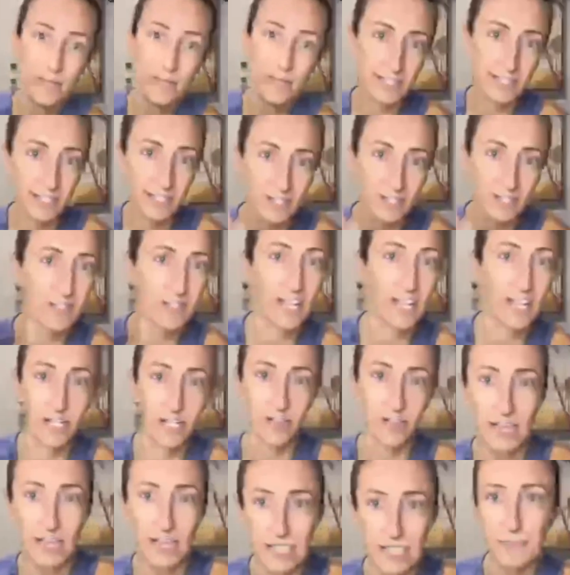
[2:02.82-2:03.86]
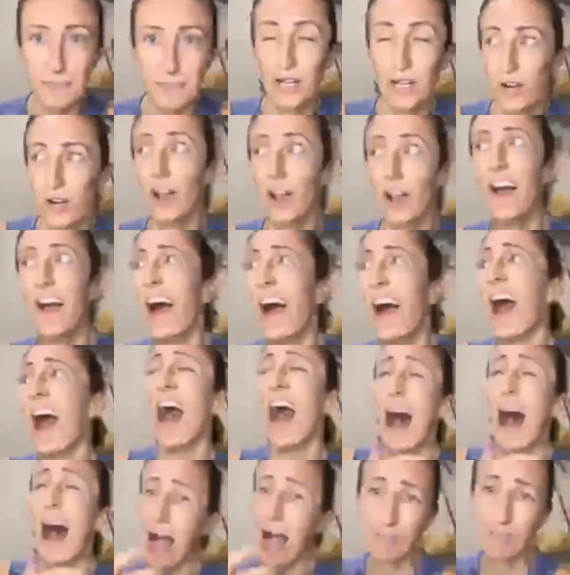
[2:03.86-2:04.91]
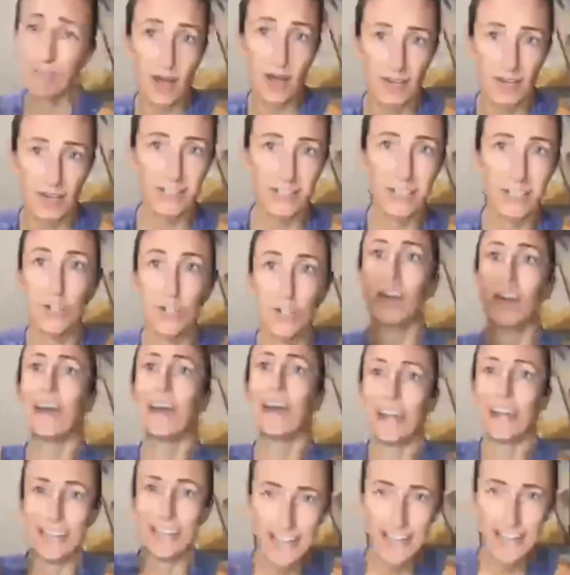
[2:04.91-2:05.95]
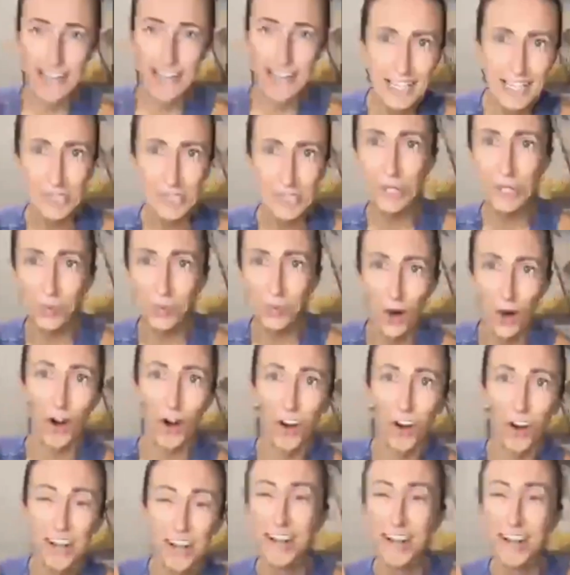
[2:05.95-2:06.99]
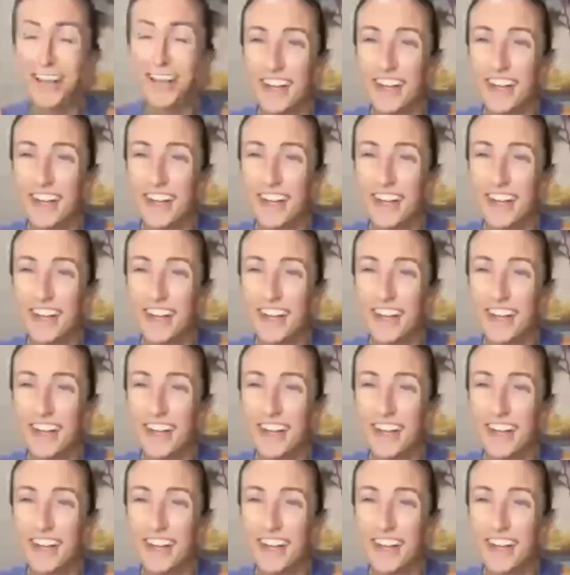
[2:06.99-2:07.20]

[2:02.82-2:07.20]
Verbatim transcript: own a business, so it's not gonna relate to me or I'm not a leader. Yes, you are.